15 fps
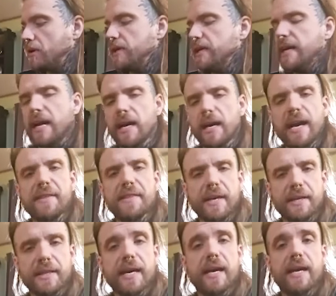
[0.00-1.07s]
yeah, I
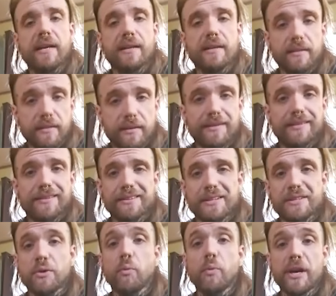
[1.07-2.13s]
think that
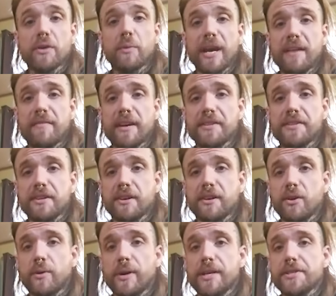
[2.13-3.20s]
it's a weird way of answering
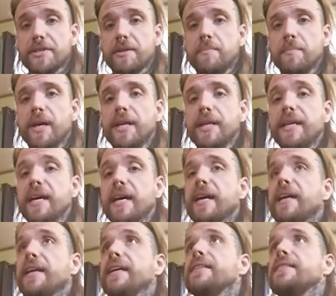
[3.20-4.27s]
your question, but yeah,
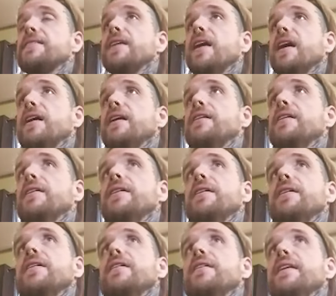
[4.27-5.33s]
it's it
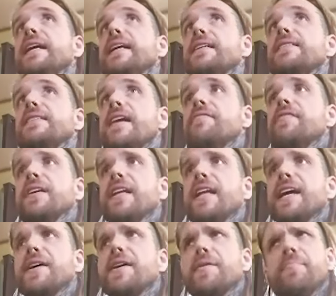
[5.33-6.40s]
is definitely
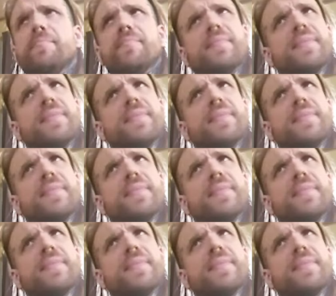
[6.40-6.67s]
like a